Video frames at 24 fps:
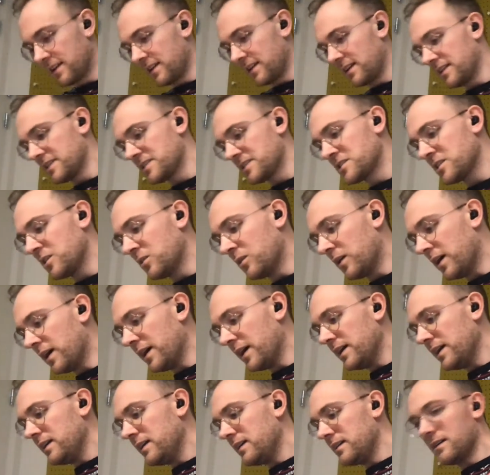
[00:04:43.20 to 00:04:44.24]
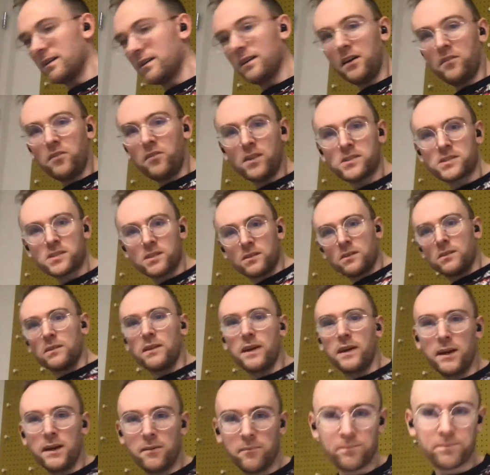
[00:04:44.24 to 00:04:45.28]
So I, I've also
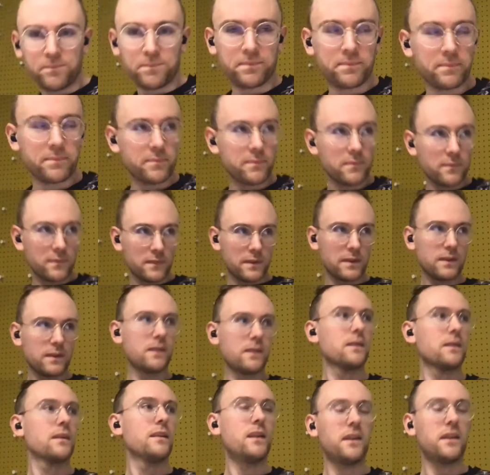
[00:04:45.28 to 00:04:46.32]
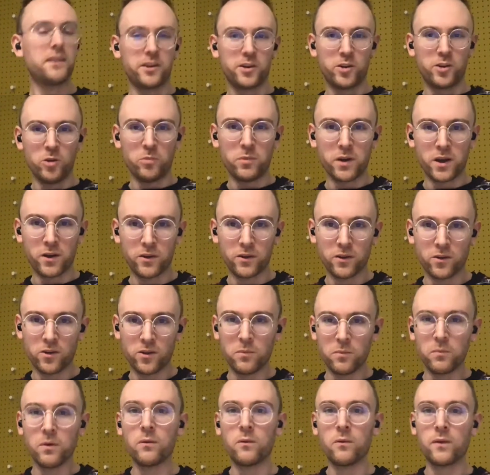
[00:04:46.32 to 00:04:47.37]
um, not to toot my own horn,
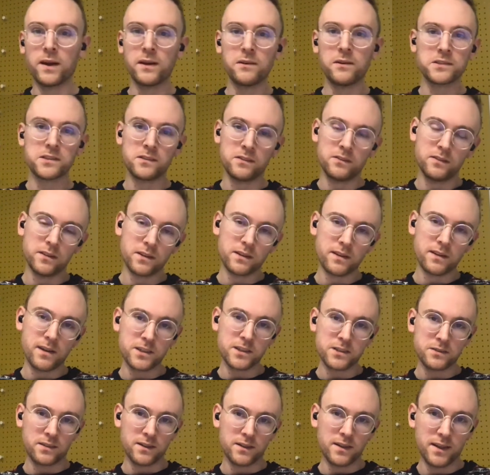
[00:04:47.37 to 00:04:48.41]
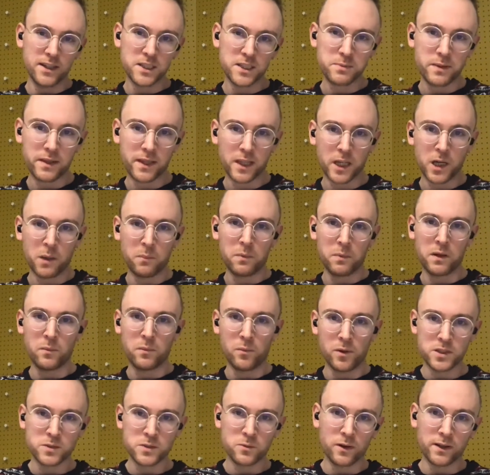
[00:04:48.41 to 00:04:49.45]
but when I was an undergraduate, I spent a couple of
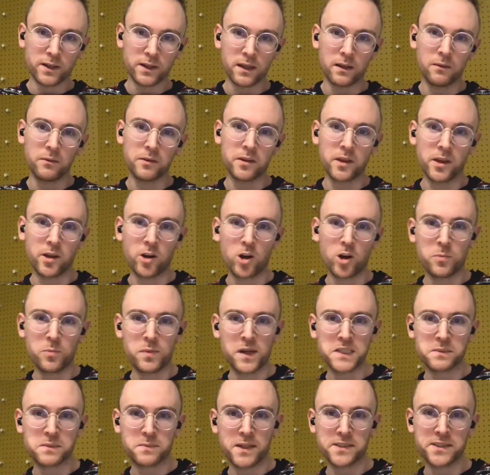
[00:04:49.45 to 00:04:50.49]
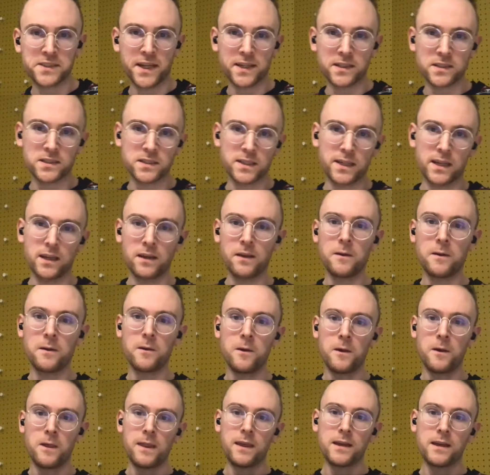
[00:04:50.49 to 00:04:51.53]
months working with the European Space Agency.
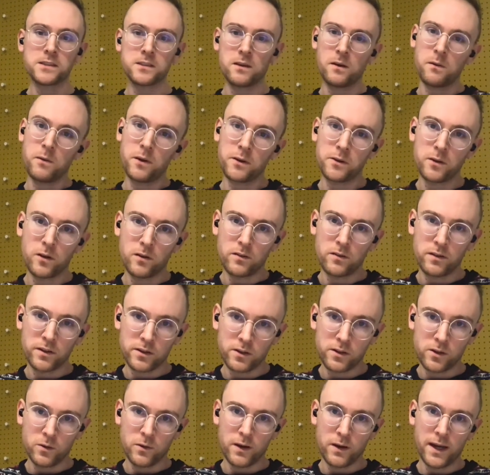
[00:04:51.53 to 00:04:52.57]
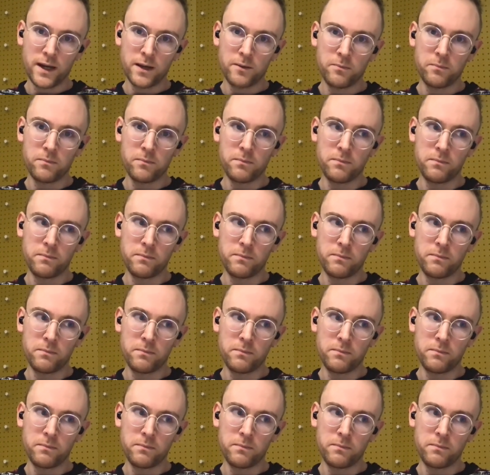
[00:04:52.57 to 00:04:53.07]
So I went over to um,